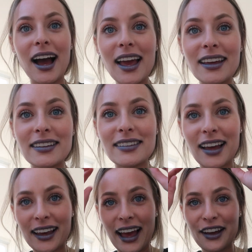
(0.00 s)
Guys,
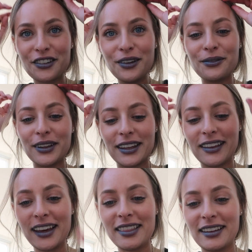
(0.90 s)
I actually really
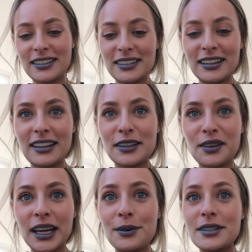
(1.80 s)
like this. This is not
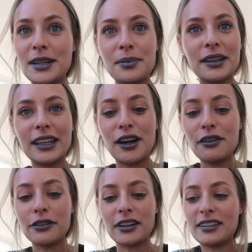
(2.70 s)
something I would typically go for.